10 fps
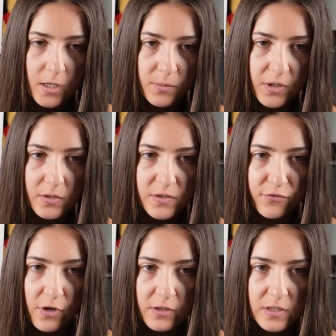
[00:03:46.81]
Because if
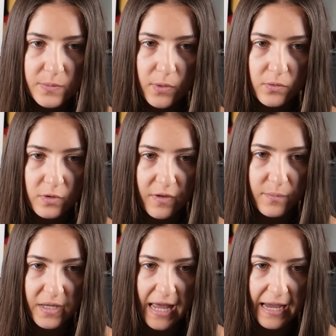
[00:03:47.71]
not, this pawn would have
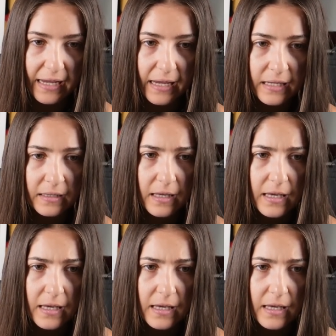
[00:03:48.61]
been hanging.